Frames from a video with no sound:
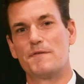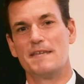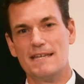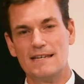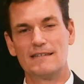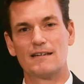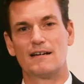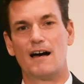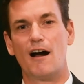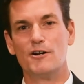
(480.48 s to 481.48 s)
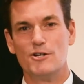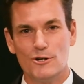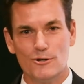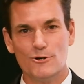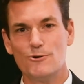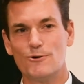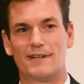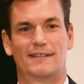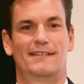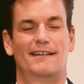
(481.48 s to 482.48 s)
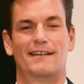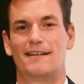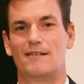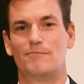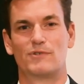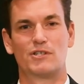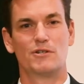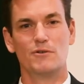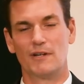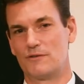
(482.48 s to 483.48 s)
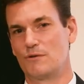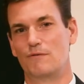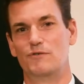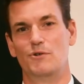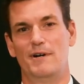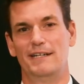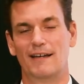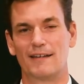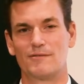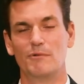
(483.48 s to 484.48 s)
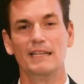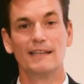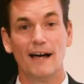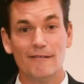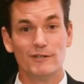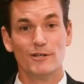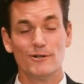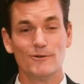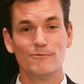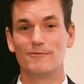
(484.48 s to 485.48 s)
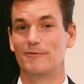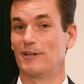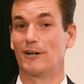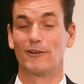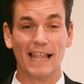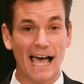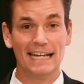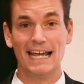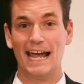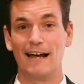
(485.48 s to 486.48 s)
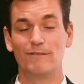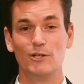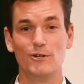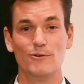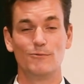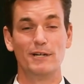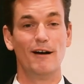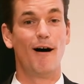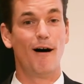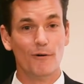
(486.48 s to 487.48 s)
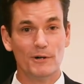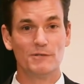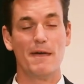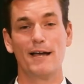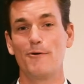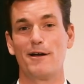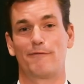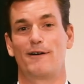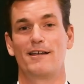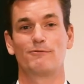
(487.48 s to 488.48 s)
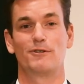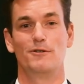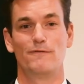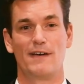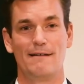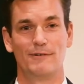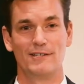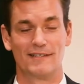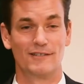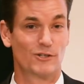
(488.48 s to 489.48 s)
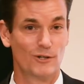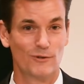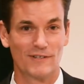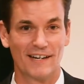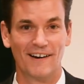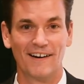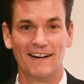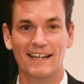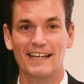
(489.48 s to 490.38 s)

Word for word: these, our new um, students who have joined us. We love you. We're glad to have you. We always make quick friends with new families and students here.